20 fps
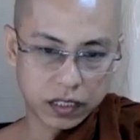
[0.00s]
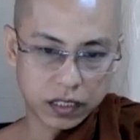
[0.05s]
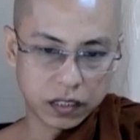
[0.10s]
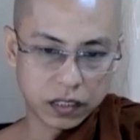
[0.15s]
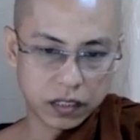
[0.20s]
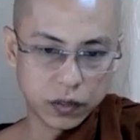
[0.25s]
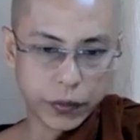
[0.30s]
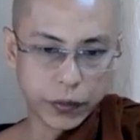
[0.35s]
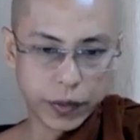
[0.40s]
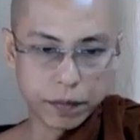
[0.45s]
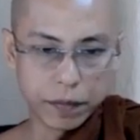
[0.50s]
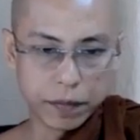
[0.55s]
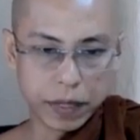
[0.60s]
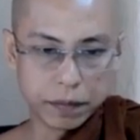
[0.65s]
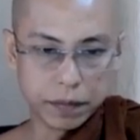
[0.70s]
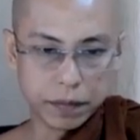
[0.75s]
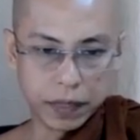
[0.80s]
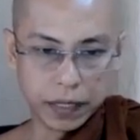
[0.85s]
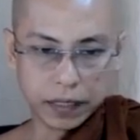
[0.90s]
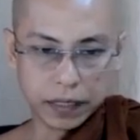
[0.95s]
to
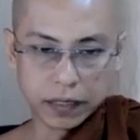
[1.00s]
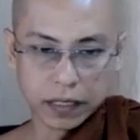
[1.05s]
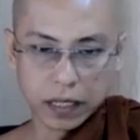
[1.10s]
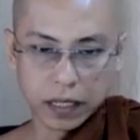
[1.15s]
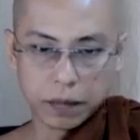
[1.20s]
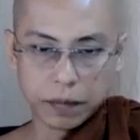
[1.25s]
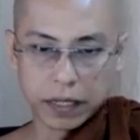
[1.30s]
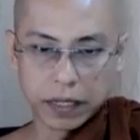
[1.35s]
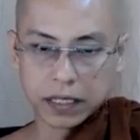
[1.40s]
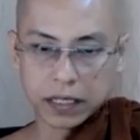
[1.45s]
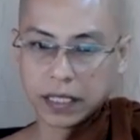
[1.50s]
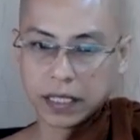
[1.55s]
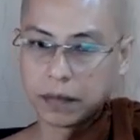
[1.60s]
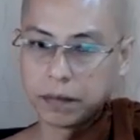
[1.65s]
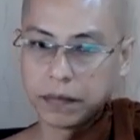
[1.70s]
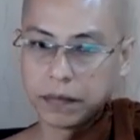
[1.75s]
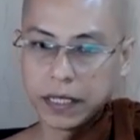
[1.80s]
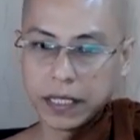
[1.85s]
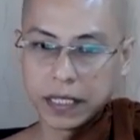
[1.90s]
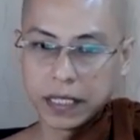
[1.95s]
remember. But in the
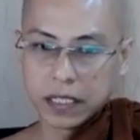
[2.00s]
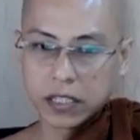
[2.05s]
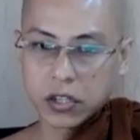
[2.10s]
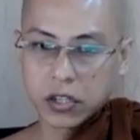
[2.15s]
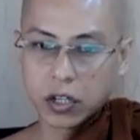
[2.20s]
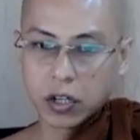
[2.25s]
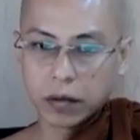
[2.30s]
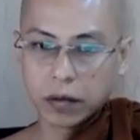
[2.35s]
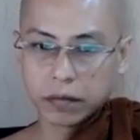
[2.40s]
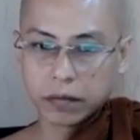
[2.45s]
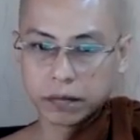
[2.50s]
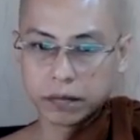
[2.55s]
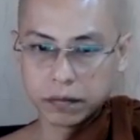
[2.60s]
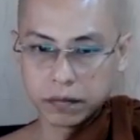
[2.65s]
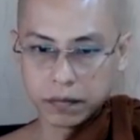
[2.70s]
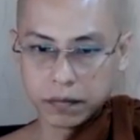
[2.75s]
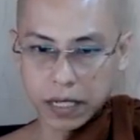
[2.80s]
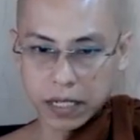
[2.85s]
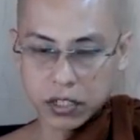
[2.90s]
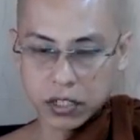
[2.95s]
meaning, it's not
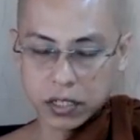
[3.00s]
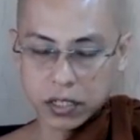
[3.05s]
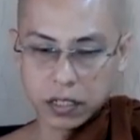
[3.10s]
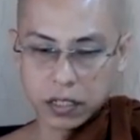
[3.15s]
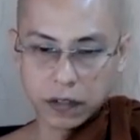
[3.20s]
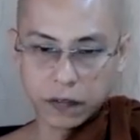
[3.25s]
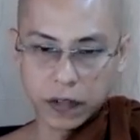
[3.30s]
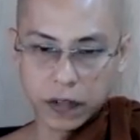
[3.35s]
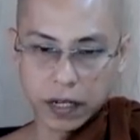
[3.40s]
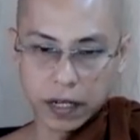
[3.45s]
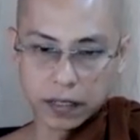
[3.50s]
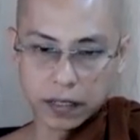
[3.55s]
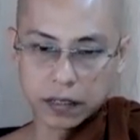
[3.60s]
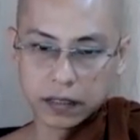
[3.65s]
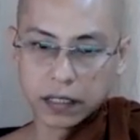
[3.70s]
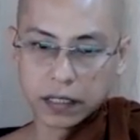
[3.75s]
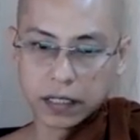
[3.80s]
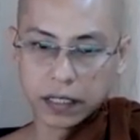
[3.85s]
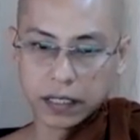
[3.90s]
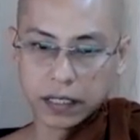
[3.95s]
much
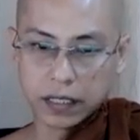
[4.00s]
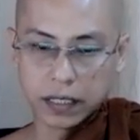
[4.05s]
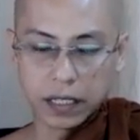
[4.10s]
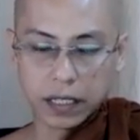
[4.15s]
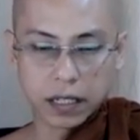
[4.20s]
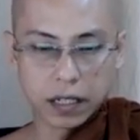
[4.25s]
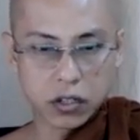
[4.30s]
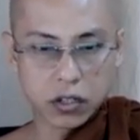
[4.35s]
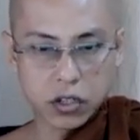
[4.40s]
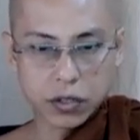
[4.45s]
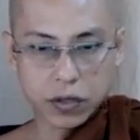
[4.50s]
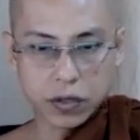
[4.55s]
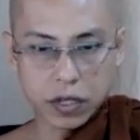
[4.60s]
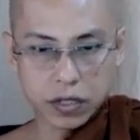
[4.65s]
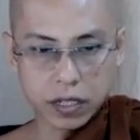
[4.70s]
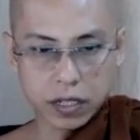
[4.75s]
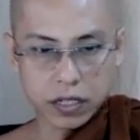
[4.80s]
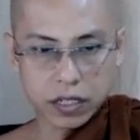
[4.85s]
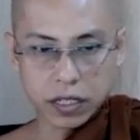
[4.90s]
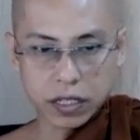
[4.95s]
difficult. In English
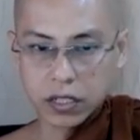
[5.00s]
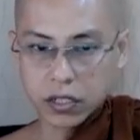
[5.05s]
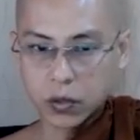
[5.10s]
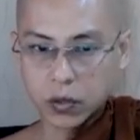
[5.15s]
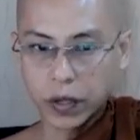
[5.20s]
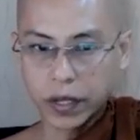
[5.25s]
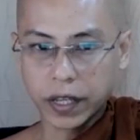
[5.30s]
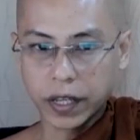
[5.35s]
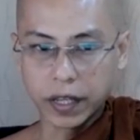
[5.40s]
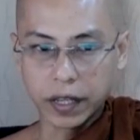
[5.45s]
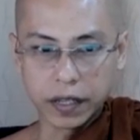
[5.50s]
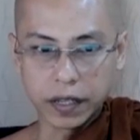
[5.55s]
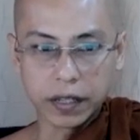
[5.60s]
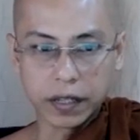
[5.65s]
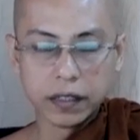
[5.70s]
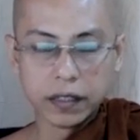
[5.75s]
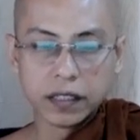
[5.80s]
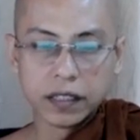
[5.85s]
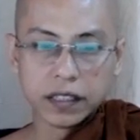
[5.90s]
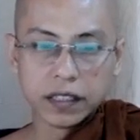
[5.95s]
translation, it's
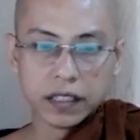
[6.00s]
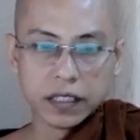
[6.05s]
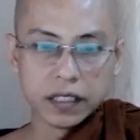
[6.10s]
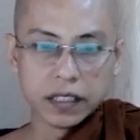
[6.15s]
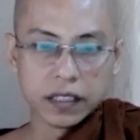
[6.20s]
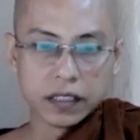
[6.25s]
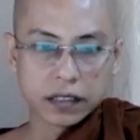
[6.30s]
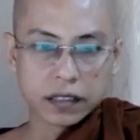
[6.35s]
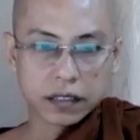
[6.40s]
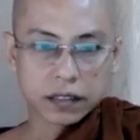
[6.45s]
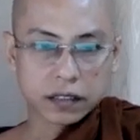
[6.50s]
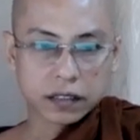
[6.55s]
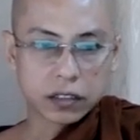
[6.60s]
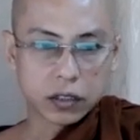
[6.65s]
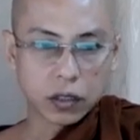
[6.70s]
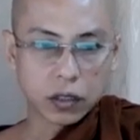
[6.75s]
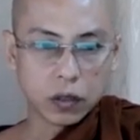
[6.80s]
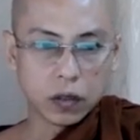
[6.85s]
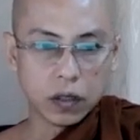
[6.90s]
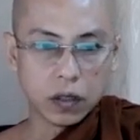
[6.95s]
okay.
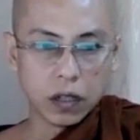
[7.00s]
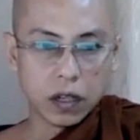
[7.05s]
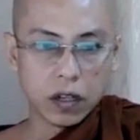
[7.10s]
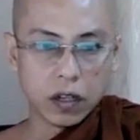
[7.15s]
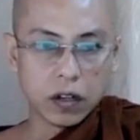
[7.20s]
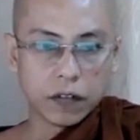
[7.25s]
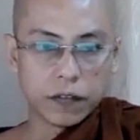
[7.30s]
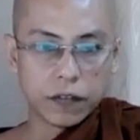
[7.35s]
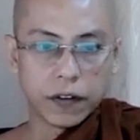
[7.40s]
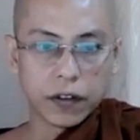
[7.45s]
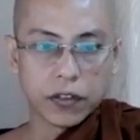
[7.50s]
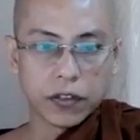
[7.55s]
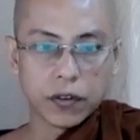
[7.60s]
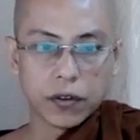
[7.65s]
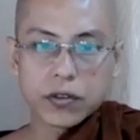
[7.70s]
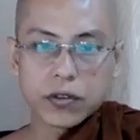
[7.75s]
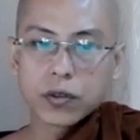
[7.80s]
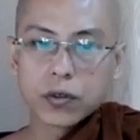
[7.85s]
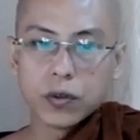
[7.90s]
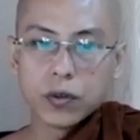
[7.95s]
So for
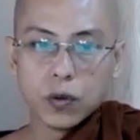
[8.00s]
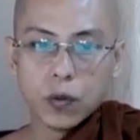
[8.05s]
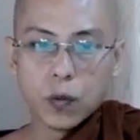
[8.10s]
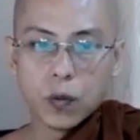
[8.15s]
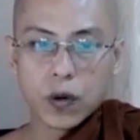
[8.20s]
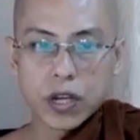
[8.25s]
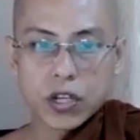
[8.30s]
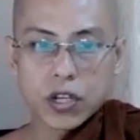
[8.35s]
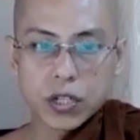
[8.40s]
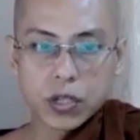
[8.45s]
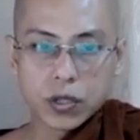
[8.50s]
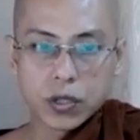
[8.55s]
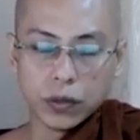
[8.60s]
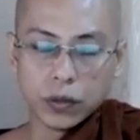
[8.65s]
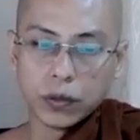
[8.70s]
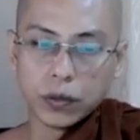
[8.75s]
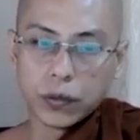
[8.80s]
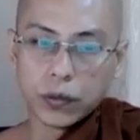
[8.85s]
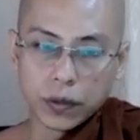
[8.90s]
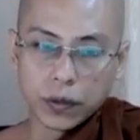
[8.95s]
those who wish
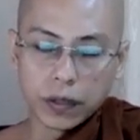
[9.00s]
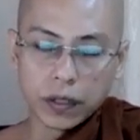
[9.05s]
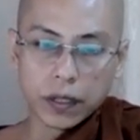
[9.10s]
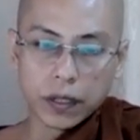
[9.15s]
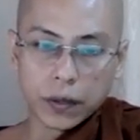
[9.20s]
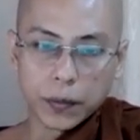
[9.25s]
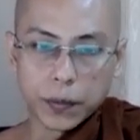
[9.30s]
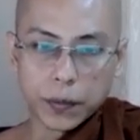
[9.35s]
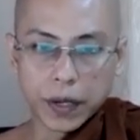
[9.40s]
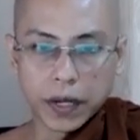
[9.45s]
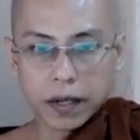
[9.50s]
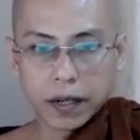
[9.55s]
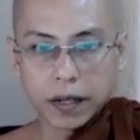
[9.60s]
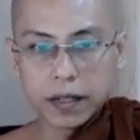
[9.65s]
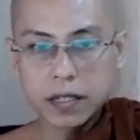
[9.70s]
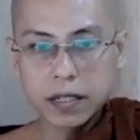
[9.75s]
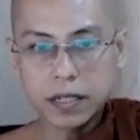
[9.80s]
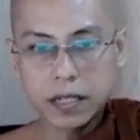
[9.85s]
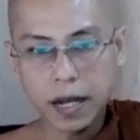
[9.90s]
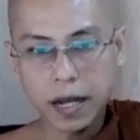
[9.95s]
to
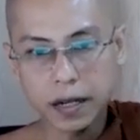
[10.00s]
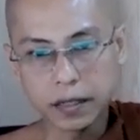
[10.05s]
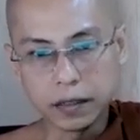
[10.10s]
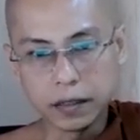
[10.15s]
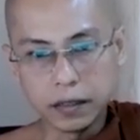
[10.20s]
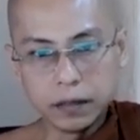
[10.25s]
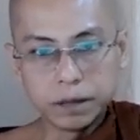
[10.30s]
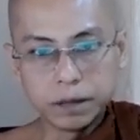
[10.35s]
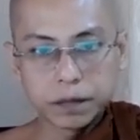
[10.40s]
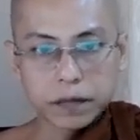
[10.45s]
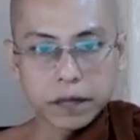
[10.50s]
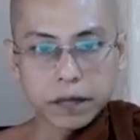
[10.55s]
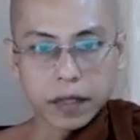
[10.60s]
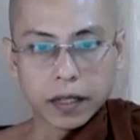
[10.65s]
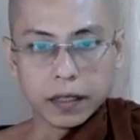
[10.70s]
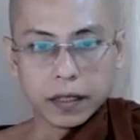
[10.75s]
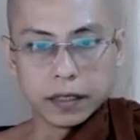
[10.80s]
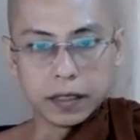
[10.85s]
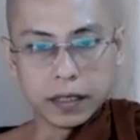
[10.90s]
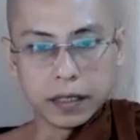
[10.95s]
really study
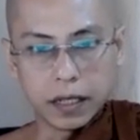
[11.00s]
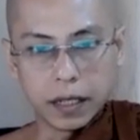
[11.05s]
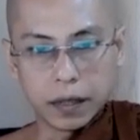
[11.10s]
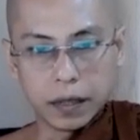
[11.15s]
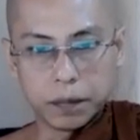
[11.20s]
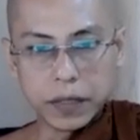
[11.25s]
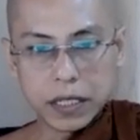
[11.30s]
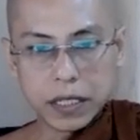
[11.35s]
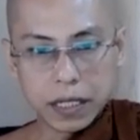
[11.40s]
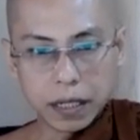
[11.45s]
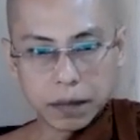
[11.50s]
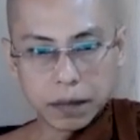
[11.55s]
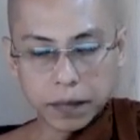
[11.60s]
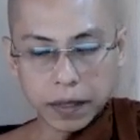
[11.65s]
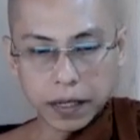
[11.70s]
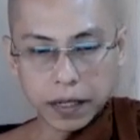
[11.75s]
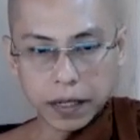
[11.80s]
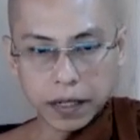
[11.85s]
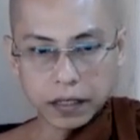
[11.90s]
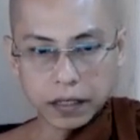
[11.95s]
the
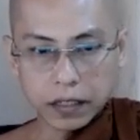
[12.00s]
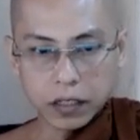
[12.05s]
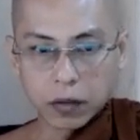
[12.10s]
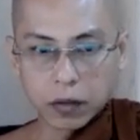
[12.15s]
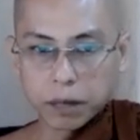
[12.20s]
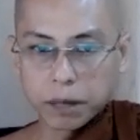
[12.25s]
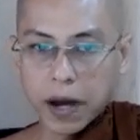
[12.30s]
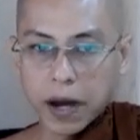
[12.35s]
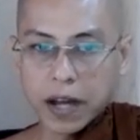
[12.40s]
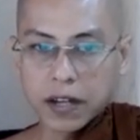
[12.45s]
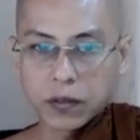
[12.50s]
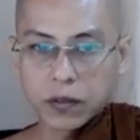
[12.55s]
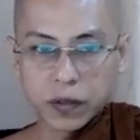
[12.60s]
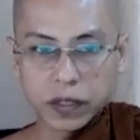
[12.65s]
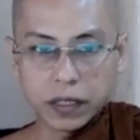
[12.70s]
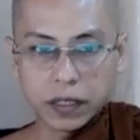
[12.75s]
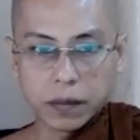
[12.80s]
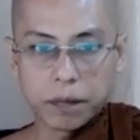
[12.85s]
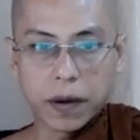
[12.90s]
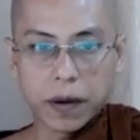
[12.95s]
Abhidhamma combined
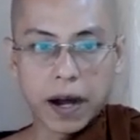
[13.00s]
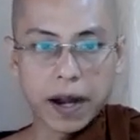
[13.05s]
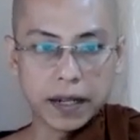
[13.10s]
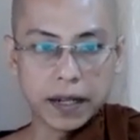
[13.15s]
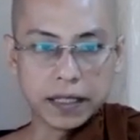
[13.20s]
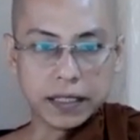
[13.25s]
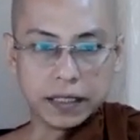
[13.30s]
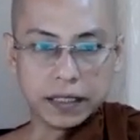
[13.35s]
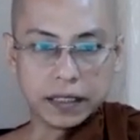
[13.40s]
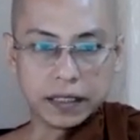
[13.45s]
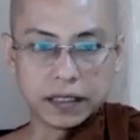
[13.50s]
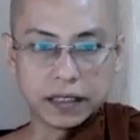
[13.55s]
with the Pali,